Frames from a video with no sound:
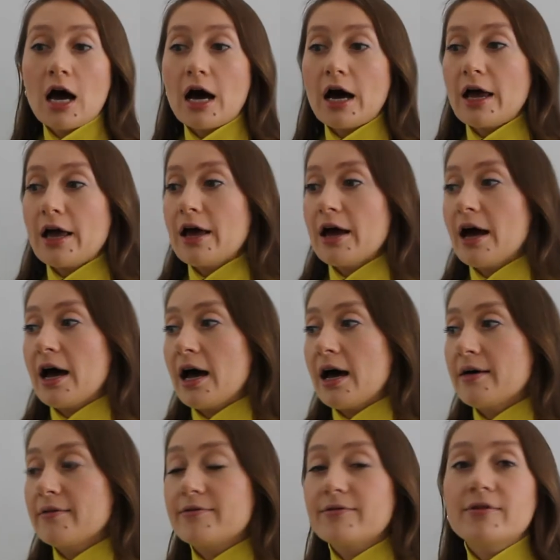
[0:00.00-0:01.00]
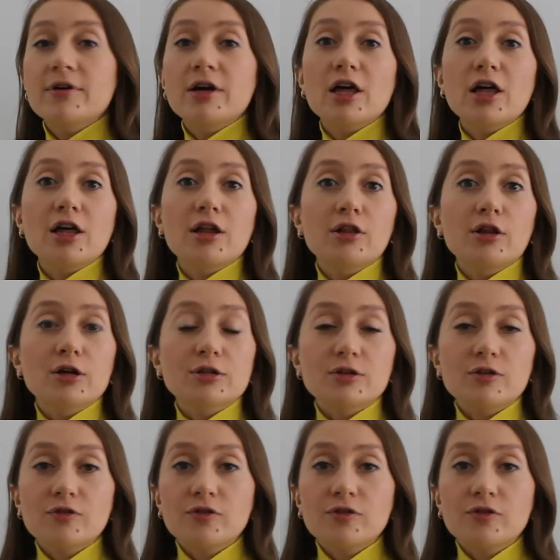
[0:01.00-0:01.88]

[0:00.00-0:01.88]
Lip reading: I have a lot